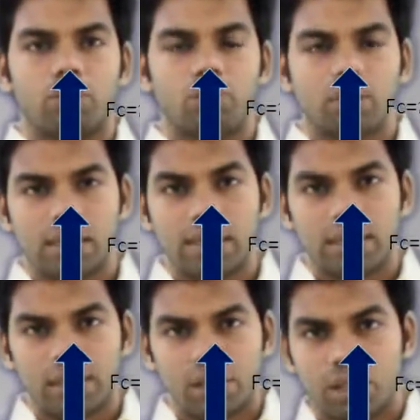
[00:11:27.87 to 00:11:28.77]
So this is the
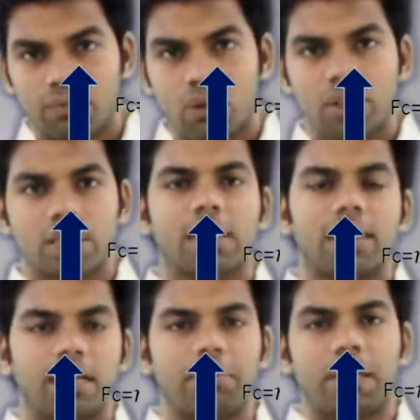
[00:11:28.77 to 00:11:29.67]
condition for
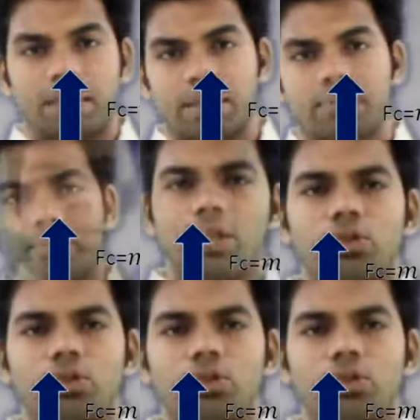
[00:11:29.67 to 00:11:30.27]
statically balanced.